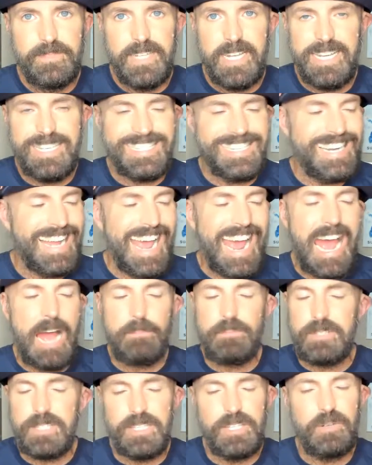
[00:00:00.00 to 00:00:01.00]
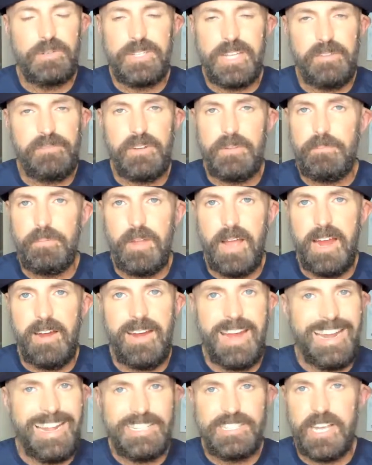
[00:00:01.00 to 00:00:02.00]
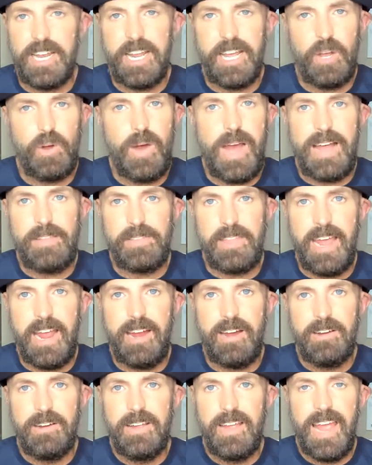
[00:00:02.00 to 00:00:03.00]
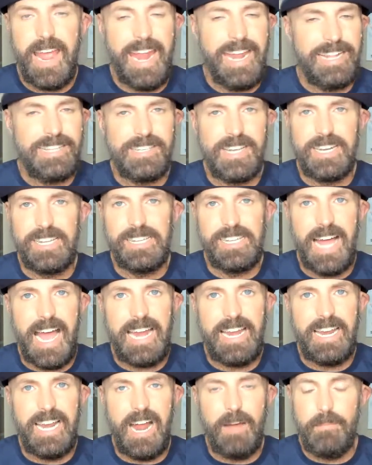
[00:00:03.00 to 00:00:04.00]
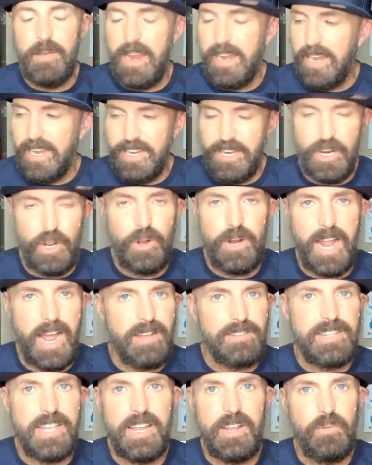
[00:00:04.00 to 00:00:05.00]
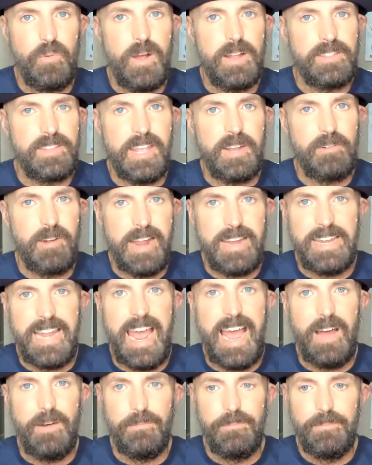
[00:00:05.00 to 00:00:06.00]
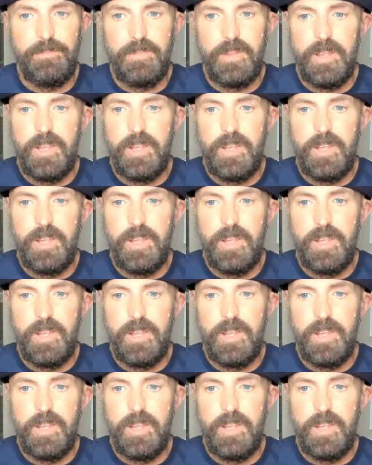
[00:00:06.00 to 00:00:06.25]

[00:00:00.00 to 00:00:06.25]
He's an absolute different player, and he's going to go out there and he's going to light it up. And then, you know what? I'll tell you one thing right now.